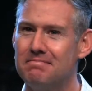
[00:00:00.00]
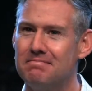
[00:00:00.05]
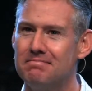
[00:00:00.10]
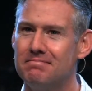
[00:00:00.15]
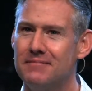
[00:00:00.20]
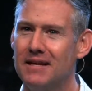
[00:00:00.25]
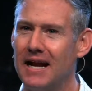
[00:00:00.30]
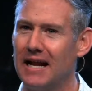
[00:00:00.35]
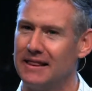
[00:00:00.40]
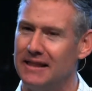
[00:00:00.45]

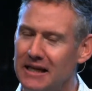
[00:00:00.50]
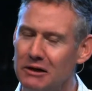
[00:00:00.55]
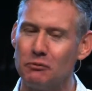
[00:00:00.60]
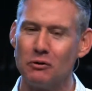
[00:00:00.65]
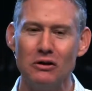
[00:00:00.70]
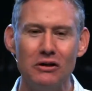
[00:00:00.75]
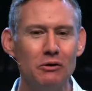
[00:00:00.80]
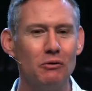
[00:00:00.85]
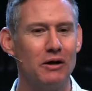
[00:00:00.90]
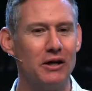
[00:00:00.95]
then I think
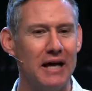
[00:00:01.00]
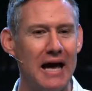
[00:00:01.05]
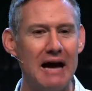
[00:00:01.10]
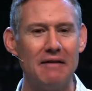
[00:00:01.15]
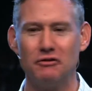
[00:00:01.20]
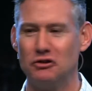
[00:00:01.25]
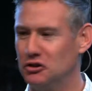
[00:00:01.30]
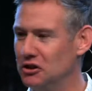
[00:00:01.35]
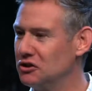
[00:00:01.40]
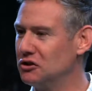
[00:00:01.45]
really what you
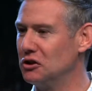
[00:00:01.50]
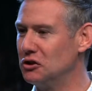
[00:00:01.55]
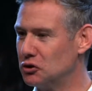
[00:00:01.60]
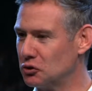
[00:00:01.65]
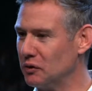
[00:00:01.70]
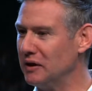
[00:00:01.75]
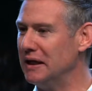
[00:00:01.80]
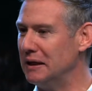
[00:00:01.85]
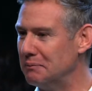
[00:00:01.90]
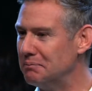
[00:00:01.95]
have is just a
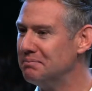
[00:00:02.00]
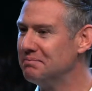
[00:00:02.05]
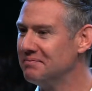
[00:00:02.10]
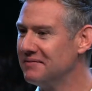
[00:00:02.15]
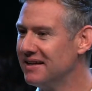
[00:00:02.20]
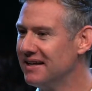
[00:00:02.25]
dream.